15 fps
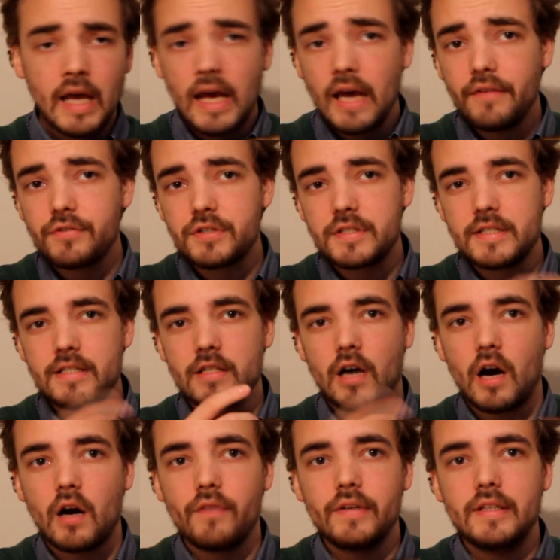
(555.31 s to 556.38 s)
Ever since
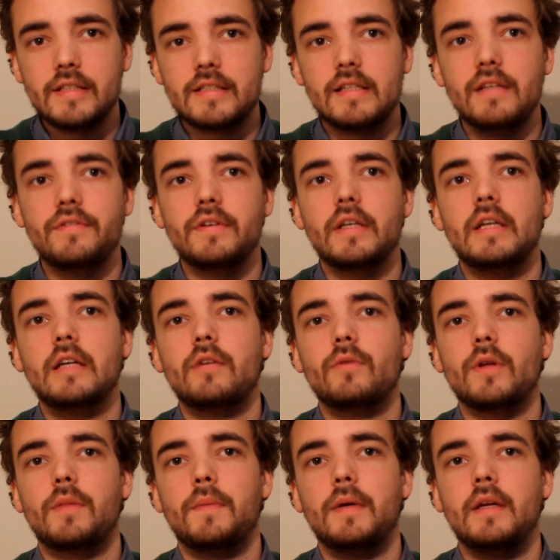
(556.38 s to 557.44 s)
Arwen is living here
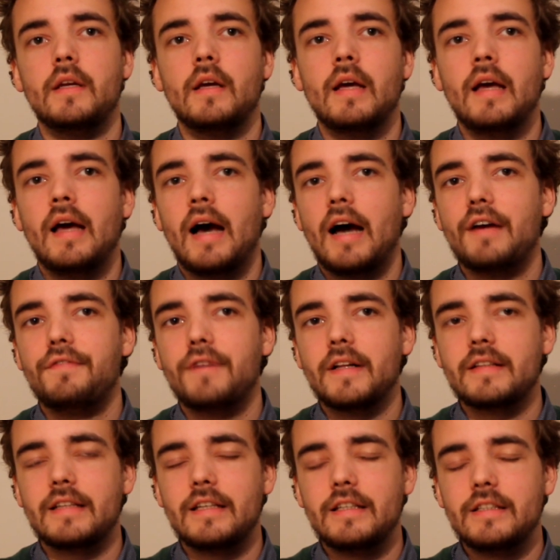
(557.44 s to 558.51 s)
with me, I
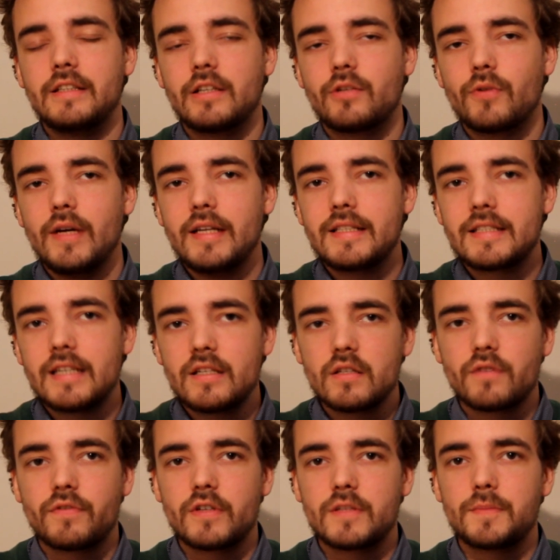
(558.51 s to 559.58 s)
felt a great sense
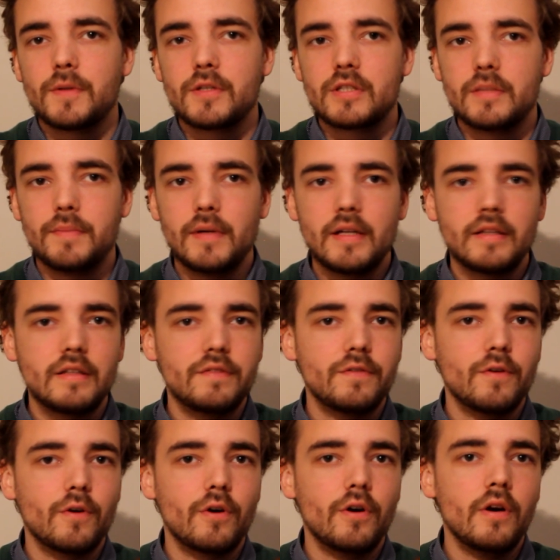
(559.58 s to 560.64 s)
of responsibility
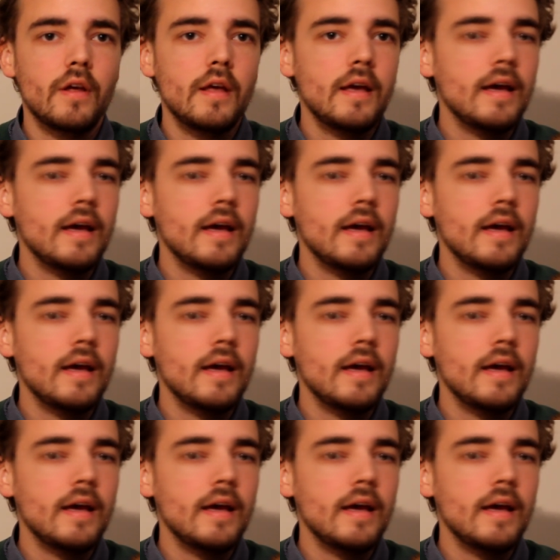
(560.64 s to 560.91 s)
for her,